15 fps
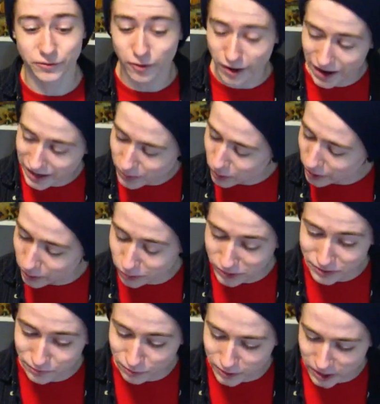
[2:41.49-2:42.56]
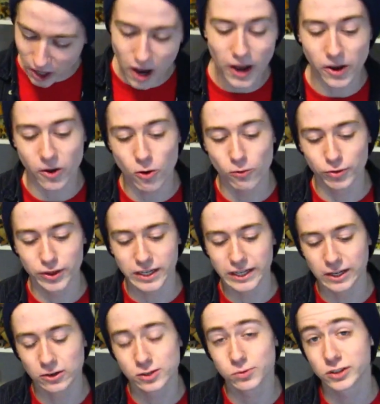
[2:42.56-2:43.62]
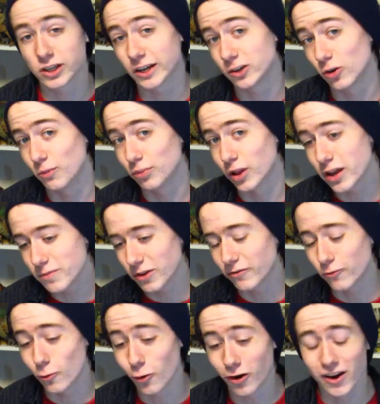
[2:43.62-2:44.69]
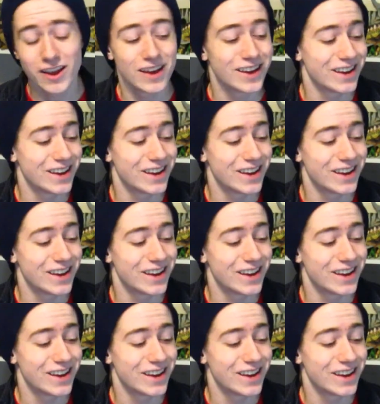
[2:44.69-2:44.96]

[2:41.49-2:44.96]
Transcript: For anyone who has forgotten over the years, which I don't blame you for,